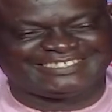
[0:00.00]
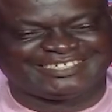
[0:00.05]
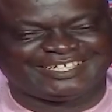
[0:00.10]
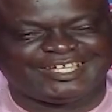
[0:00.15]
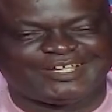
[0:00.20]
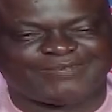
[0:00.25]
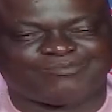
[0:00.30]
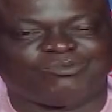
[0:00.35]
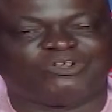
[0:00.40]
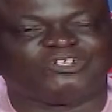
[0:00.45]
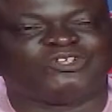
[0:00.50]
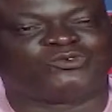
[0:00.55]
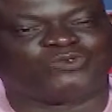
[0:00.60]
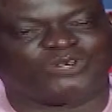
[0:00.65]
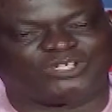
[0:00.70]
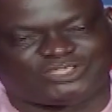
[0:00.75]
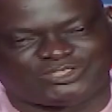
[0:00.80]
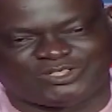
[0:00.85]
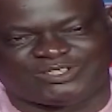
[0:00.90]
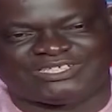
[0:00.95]
But the
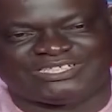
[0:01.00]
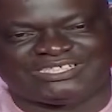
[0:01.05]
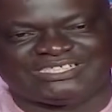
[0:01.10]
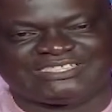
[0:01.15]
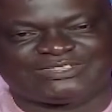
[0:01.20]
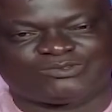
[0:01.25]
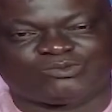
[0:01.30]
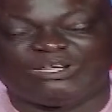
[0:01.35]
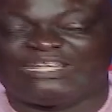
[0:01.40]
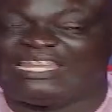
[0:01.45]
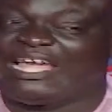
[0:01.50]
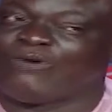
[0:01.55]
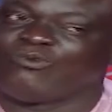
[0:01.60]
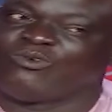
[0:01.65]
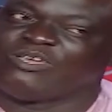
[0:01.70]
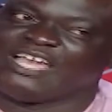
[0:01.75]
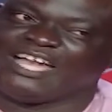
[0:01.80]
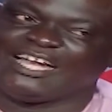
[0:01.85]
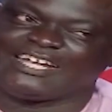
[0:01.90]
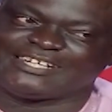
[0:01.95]
question is whether we
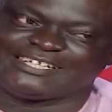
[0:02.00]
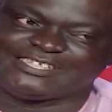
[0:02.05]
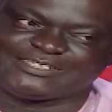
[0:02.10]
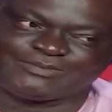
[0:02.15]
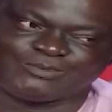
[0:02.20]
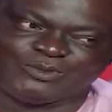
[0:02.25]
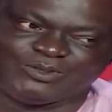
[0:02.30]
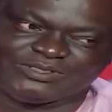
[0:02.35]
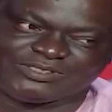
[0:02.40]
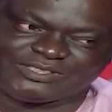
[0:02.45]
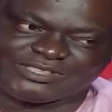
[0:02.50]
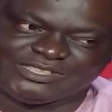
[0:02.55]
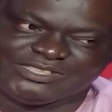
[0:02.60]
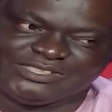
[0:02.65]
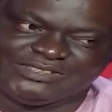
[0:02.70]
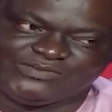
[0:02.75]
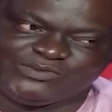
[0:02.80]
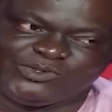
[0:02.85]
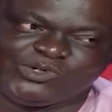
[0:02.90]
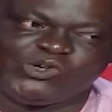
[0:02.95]
are
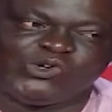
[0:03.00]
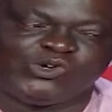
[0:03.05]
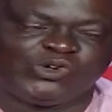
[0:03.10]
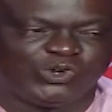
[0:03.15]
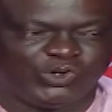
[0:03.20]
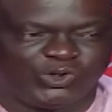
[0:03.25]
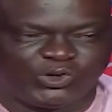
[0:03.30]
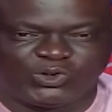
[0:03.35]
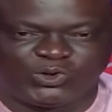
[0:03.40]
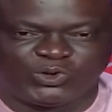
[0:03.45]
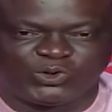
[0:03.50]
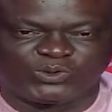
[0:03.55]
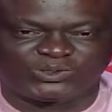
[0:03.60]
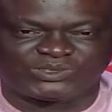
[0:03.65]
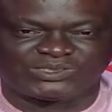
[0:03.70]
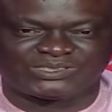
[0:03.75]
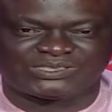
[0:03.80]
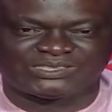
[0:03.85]
responsive or not.